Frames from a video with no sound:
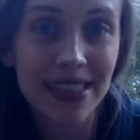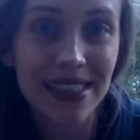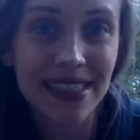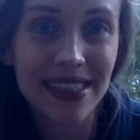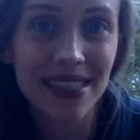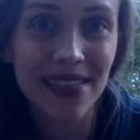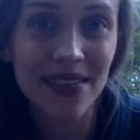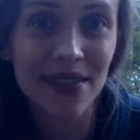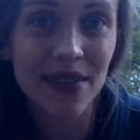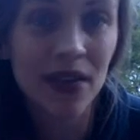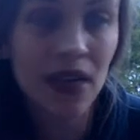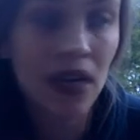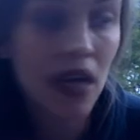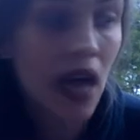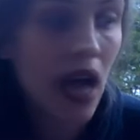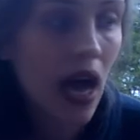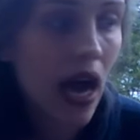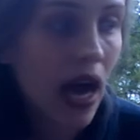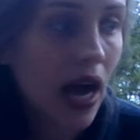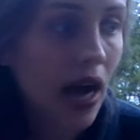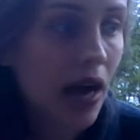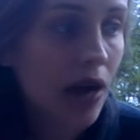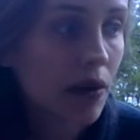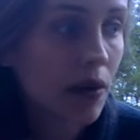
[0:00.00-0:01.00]
So
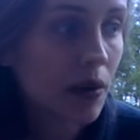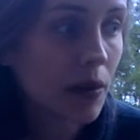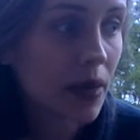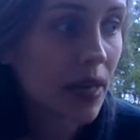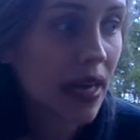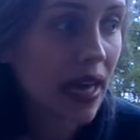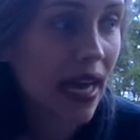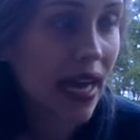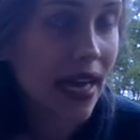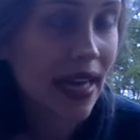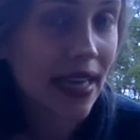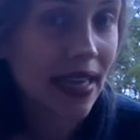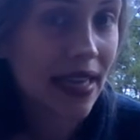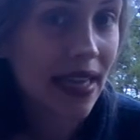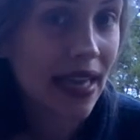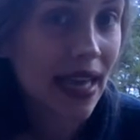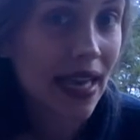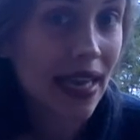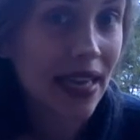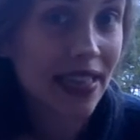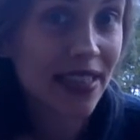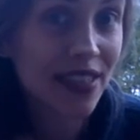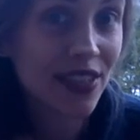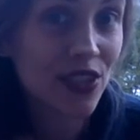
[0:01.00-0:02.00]
I will be adding that
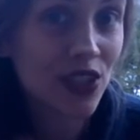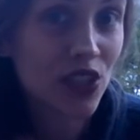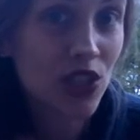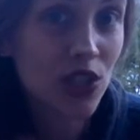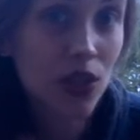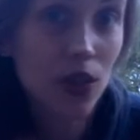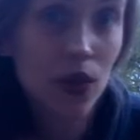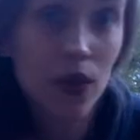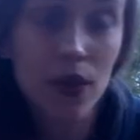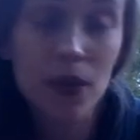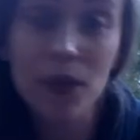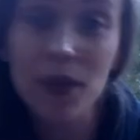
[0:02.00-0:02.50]
into the